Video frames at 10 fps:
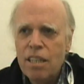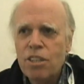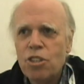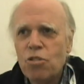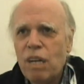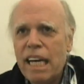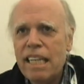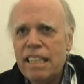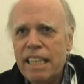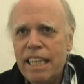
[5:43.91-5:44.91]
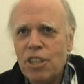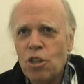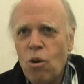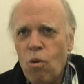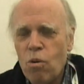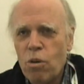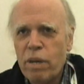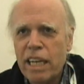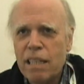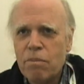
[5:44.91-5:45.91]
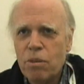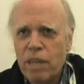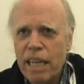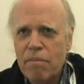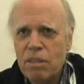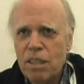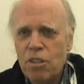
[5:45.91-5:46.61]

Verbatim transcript: to try to teach a whole curriculum through games.